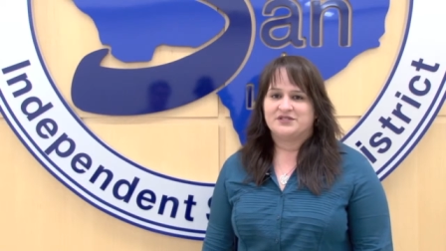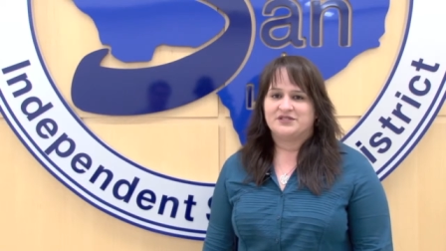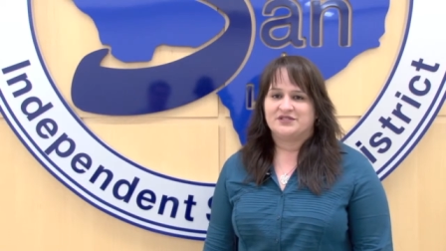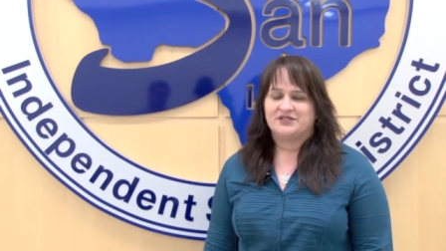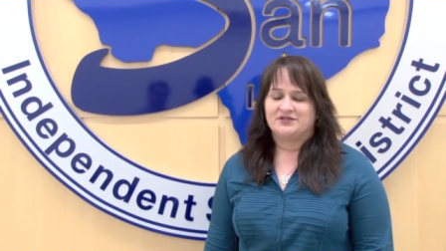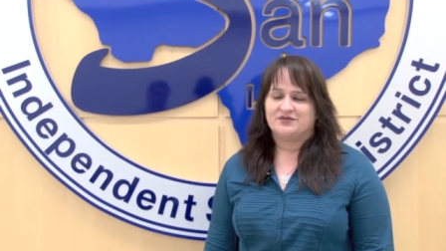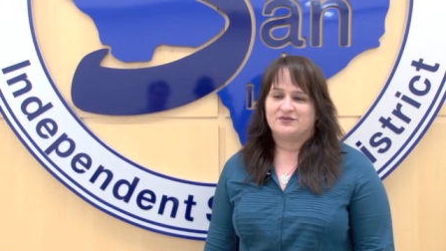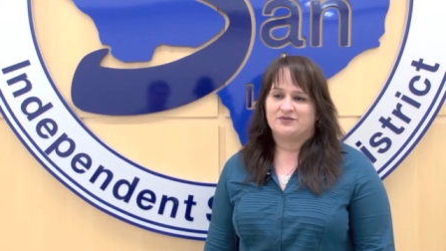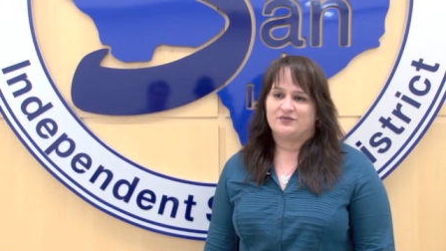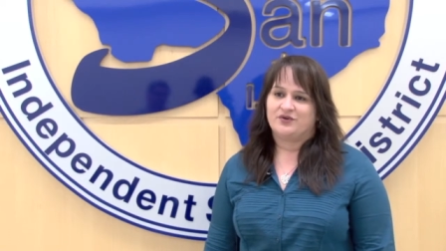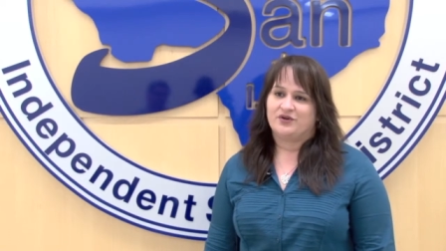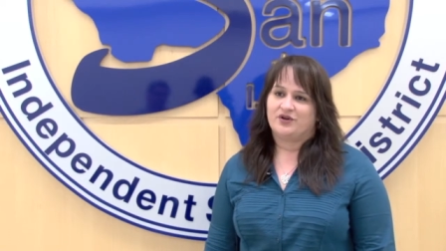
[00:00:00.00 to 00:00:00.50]

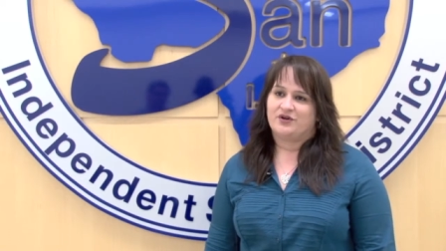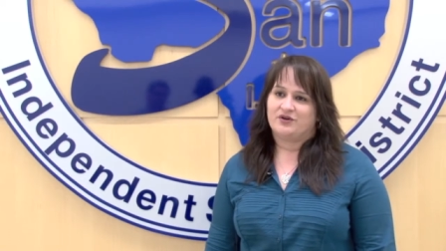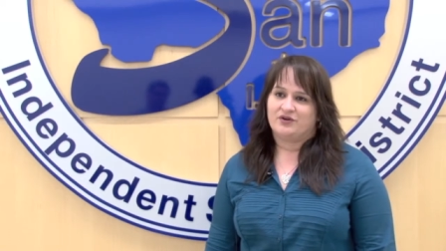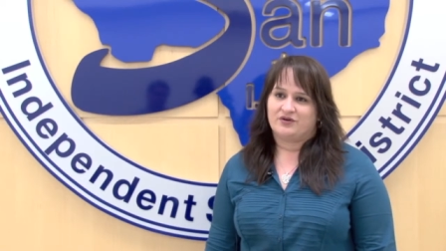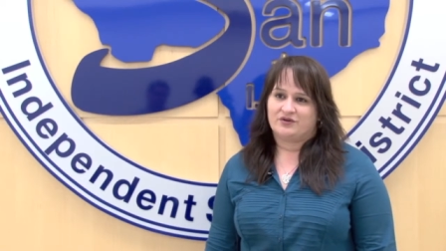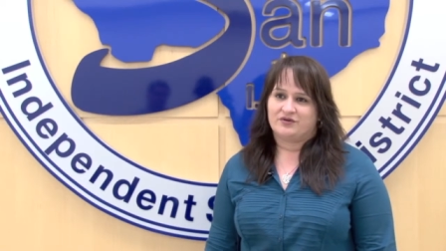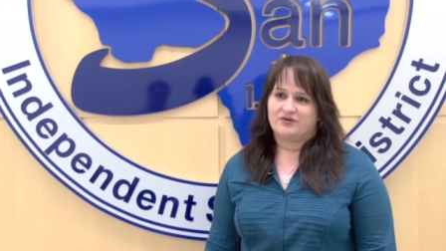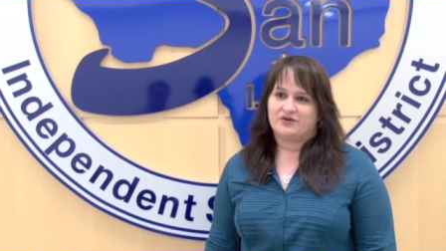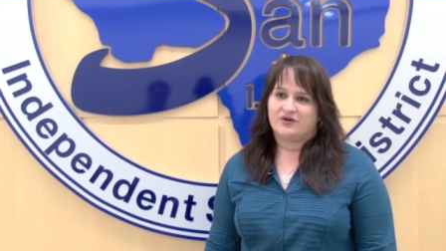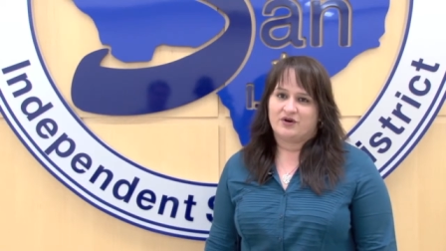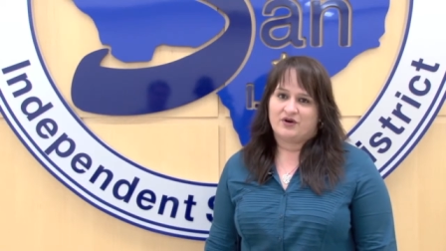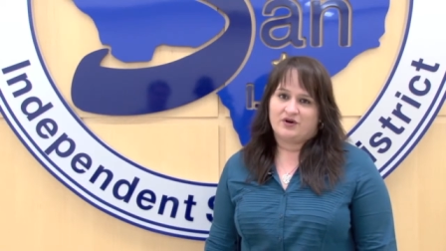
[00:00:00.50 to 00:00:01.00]
and we are
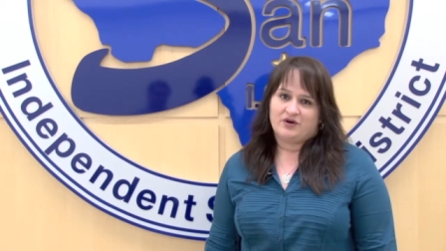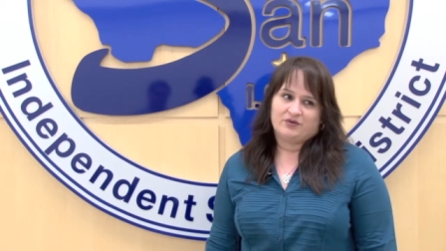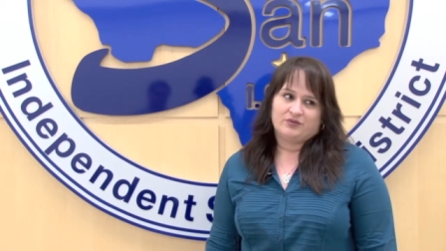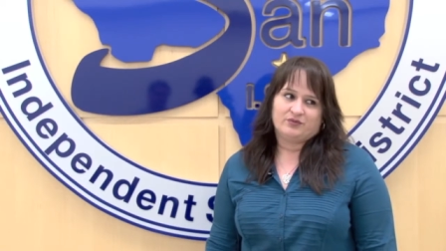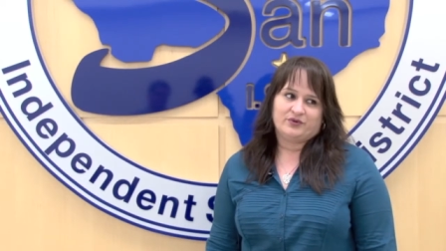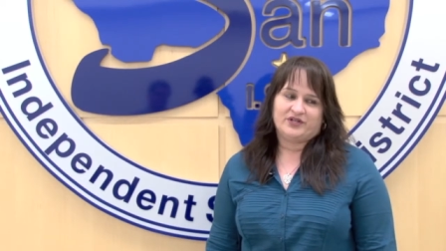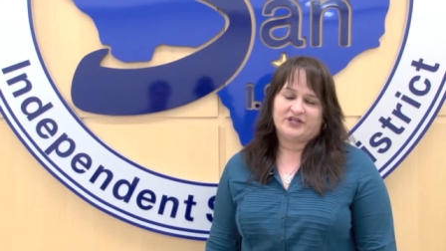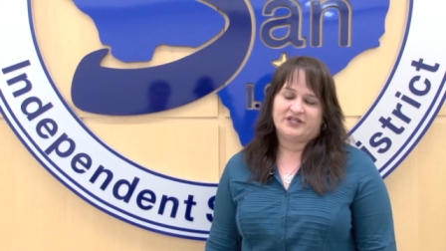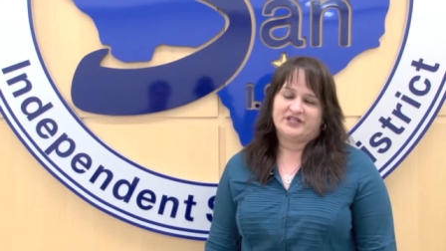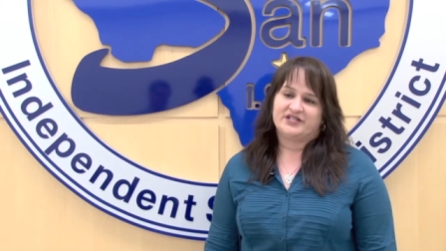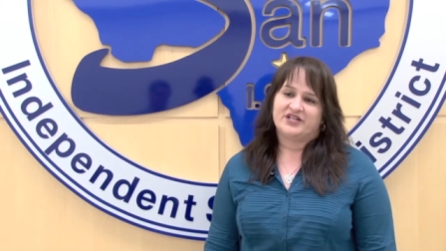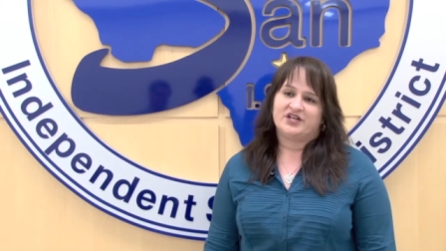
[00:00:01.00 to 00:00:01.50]
all
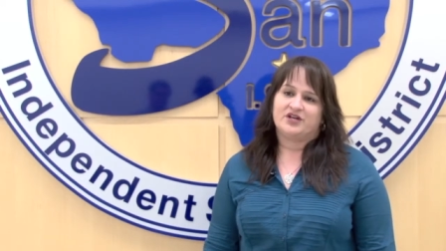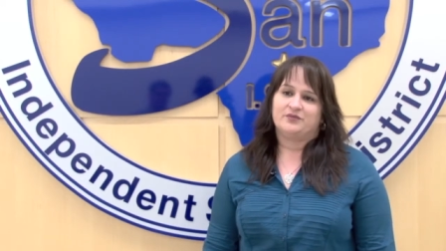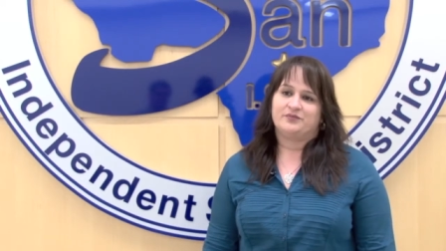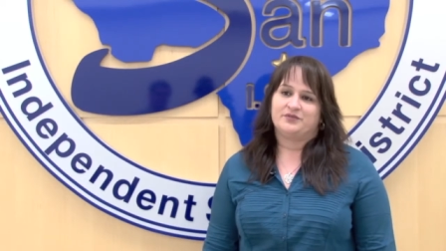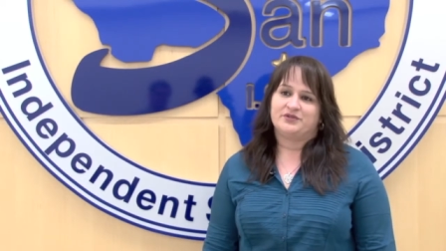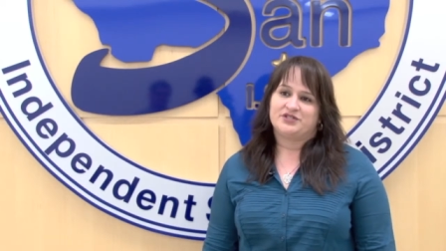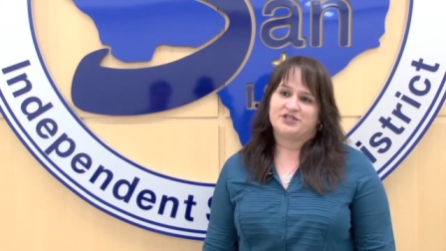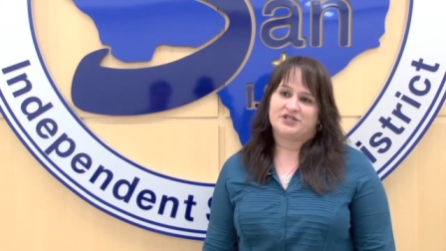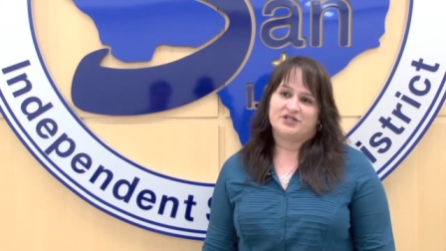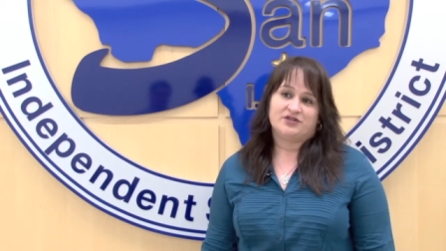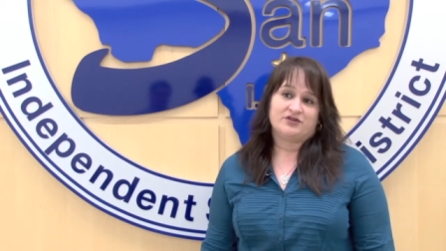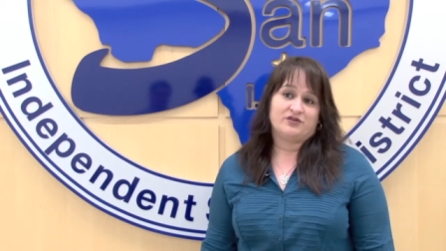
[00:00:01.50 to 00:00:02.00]
willing to help
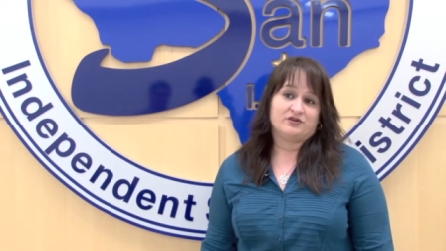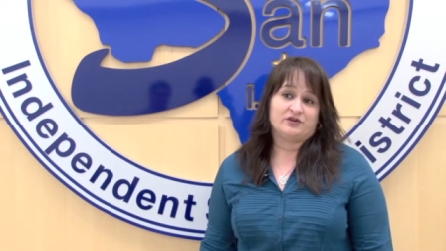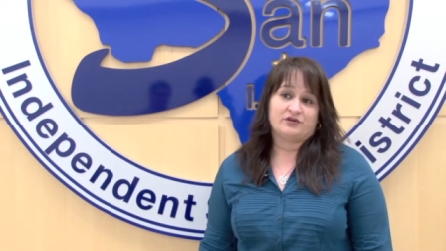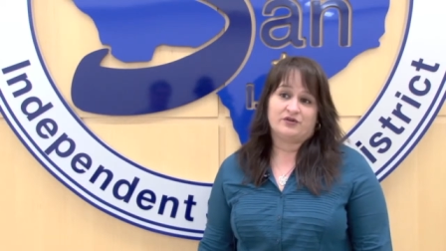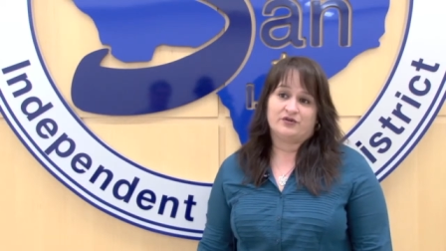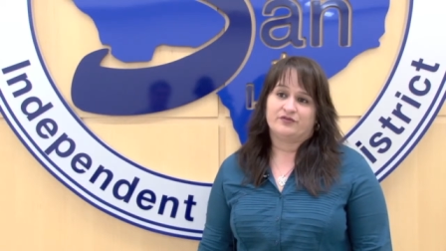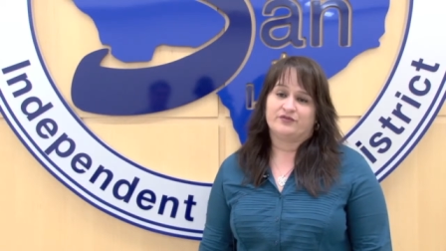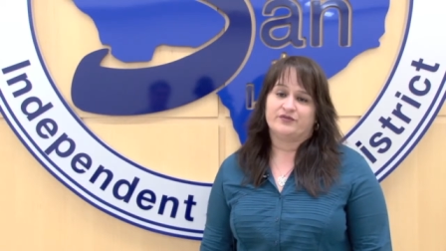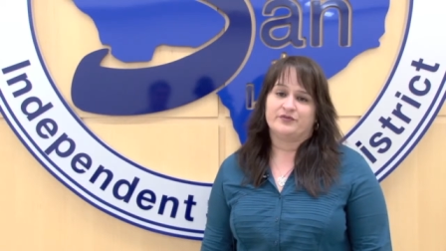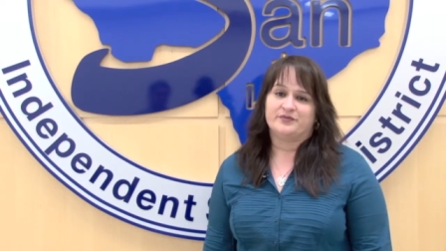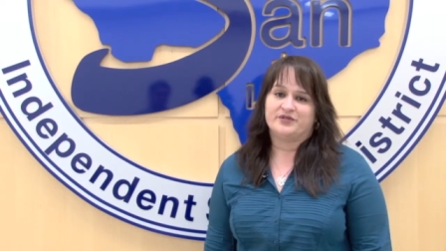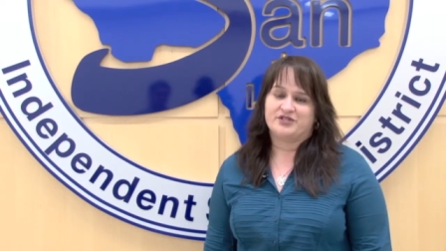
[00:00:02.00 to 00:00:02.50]
each other and
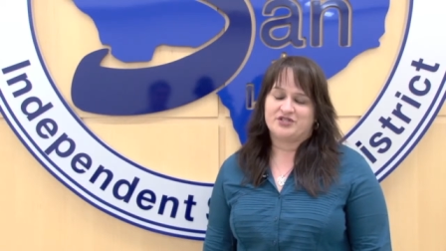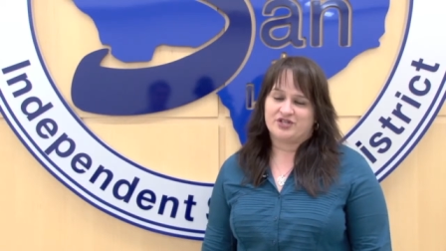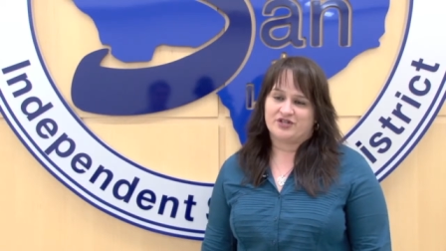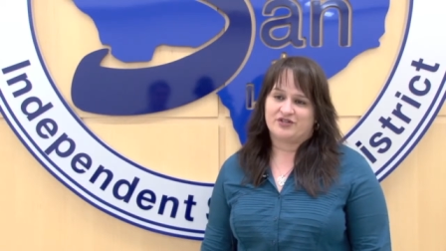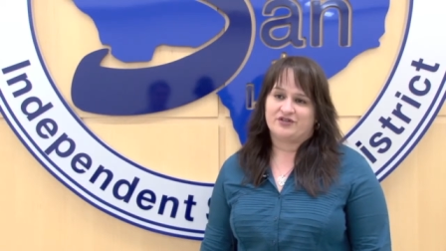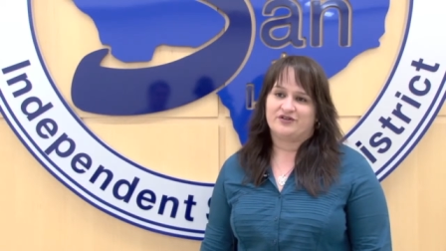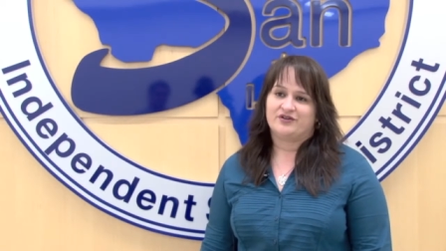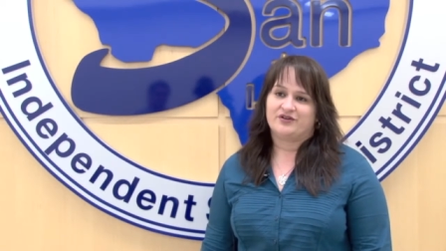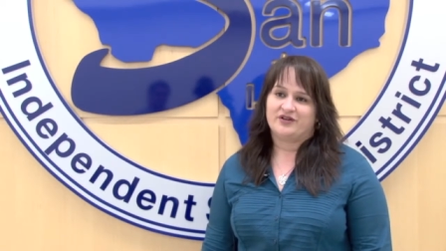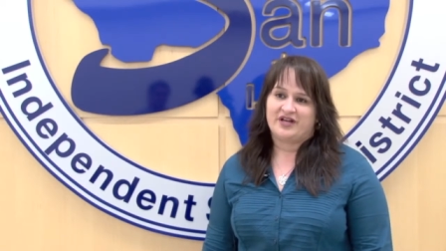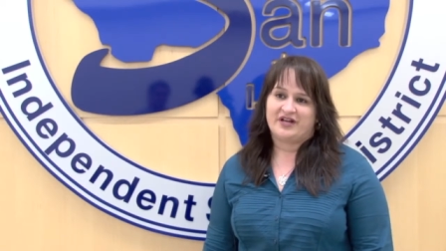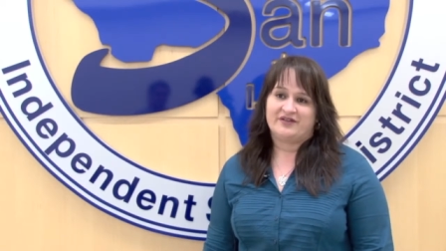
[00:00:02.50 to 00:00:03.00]
learn from each other.